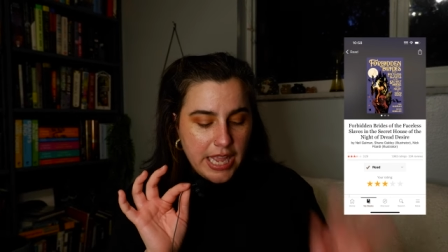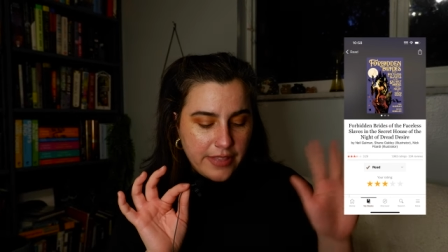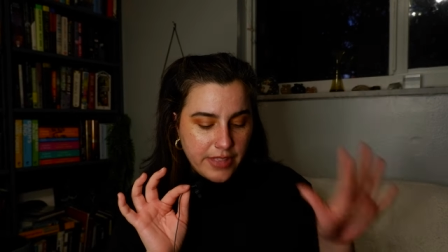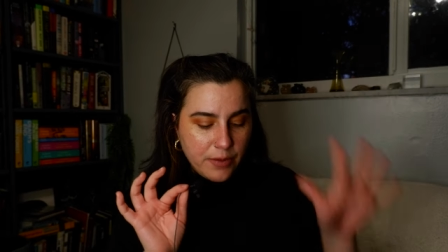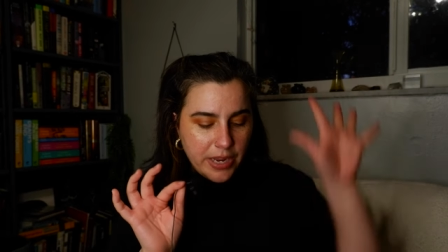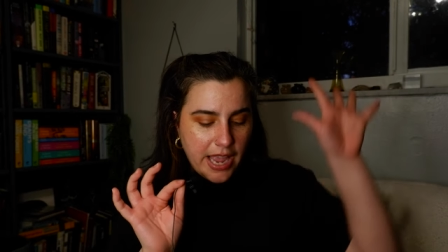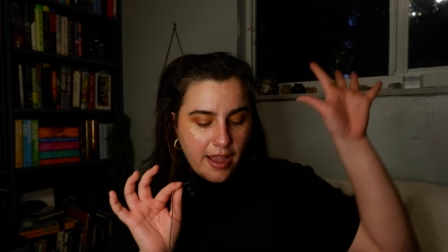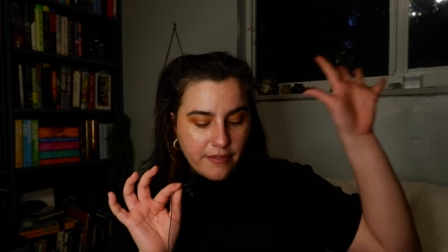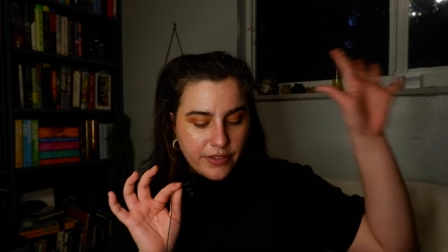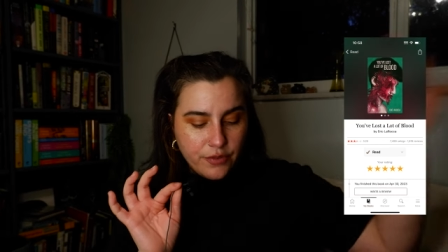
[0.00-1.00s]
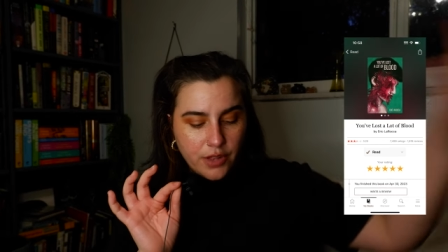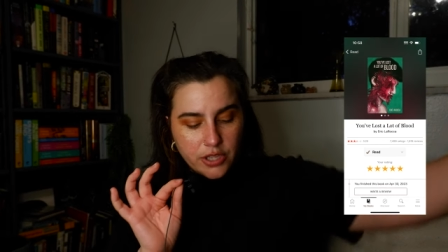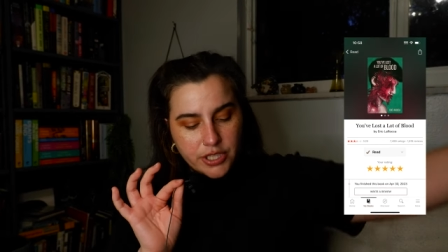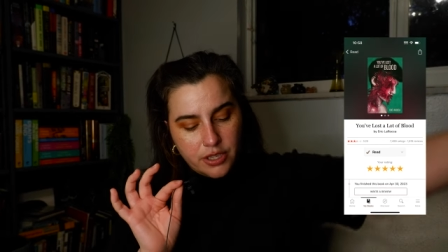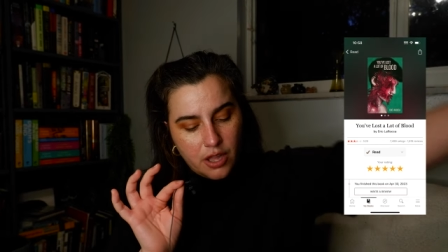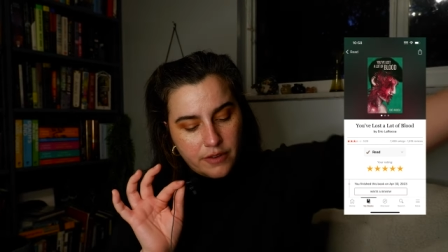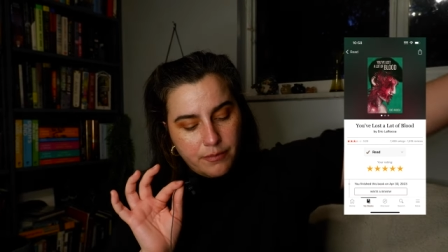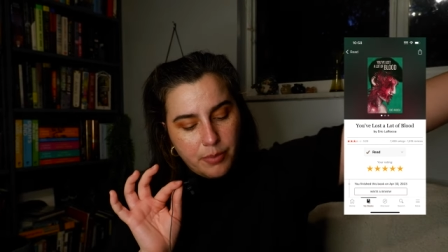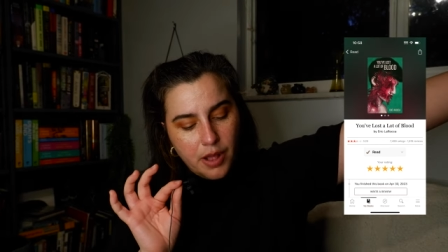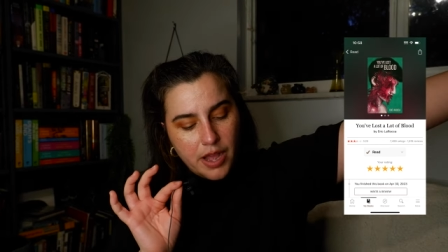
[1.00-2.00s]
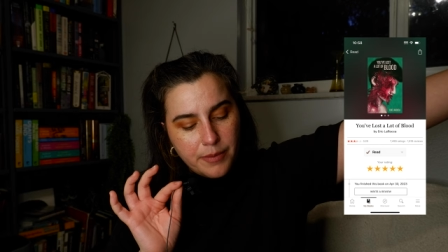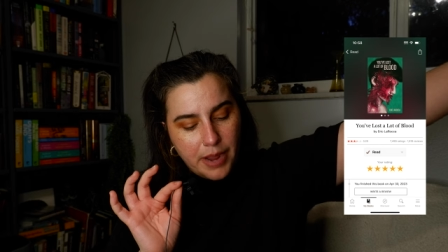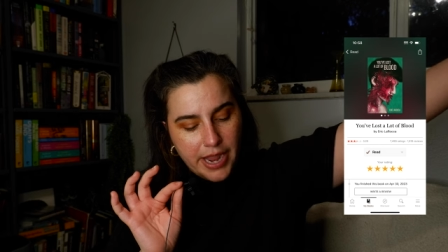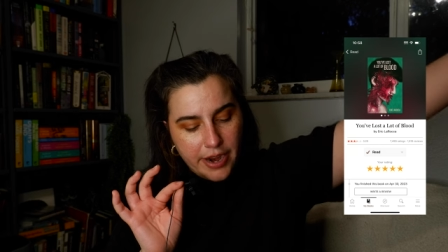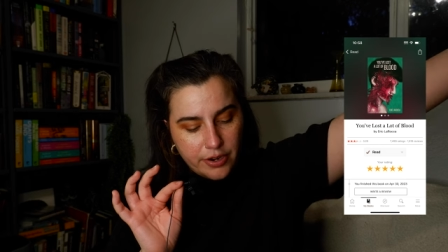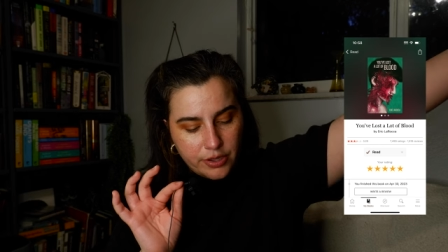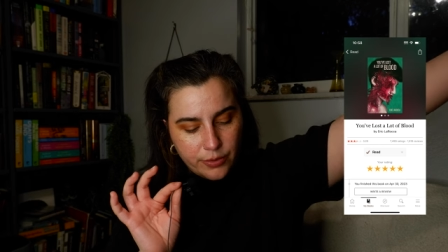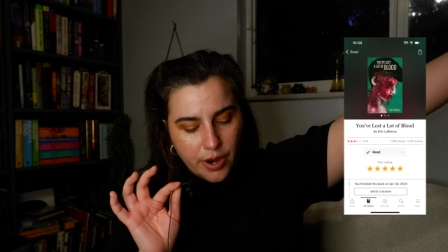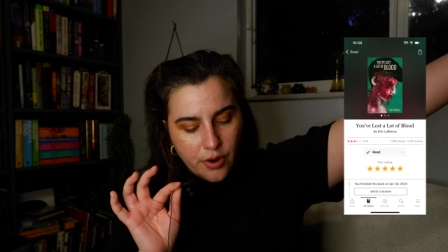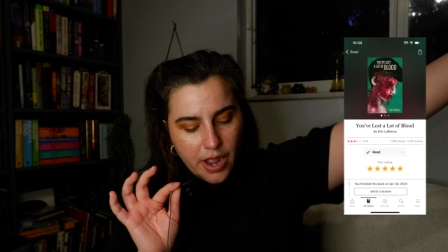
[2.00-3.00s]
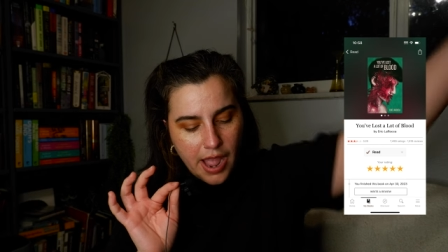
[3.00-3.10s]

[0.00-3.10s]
And then we have You've Lost a Lot of Blood by Eric LaRocca,